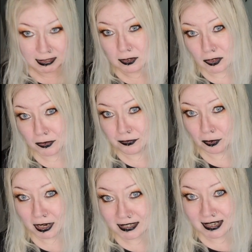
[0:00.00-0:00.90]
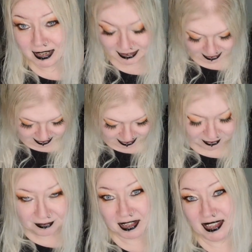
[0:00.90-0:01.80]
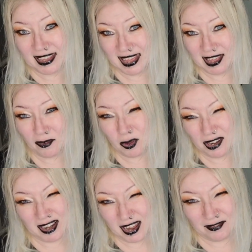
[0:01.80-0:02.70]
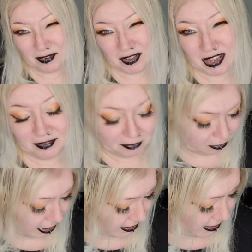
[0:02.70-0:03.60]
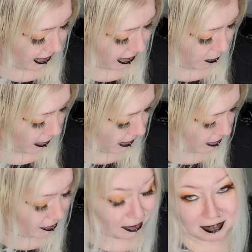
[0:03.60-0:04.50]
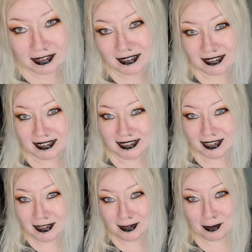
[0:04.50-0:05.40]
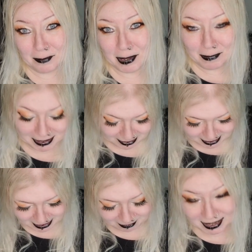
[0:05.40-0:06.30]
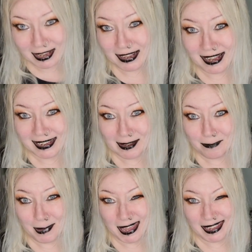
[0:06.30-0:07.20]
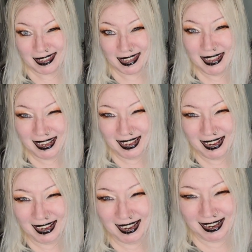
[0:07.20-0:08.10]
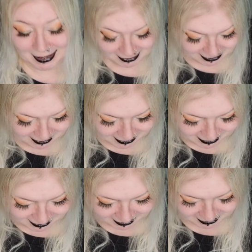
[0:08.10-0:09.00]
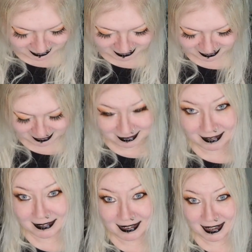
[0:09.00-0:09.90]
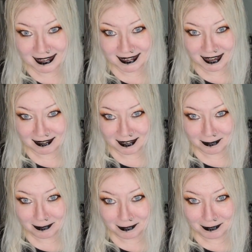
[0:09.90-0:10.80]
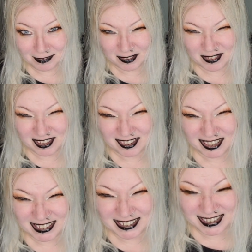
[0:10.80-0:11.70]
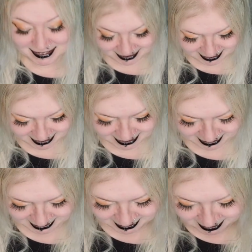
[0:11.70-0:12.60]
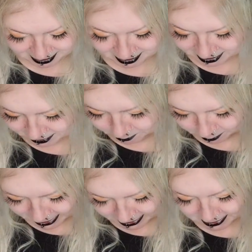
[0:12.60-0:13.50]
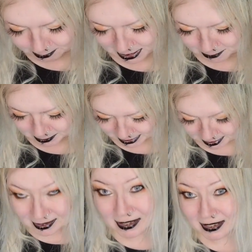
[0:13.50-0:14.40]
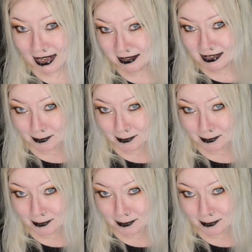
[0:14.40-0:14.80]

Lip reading: also 4XL. I think I ordered everything in 4XL anyway, so you know me by now, I like it big. That sounded not good, didn't it? But it has some